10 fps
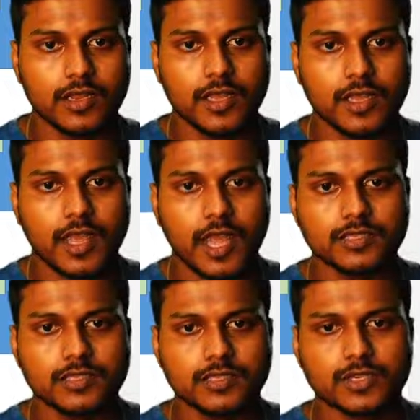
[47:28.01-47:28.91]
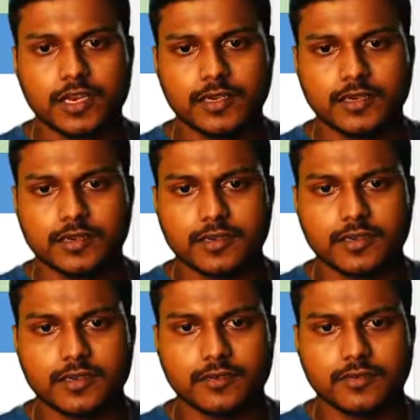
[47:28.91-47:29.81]
I'll just color it
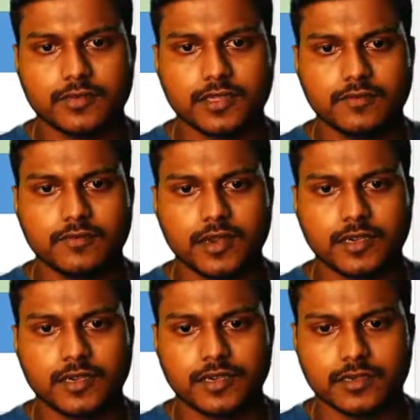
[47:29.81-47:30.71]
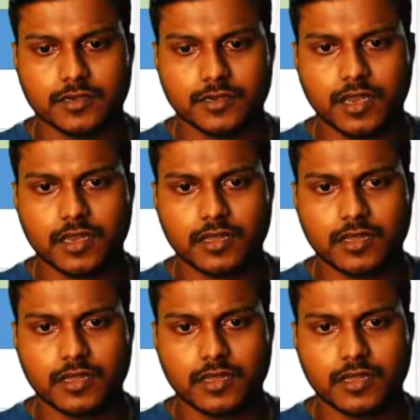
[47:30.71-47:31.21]
with a different color.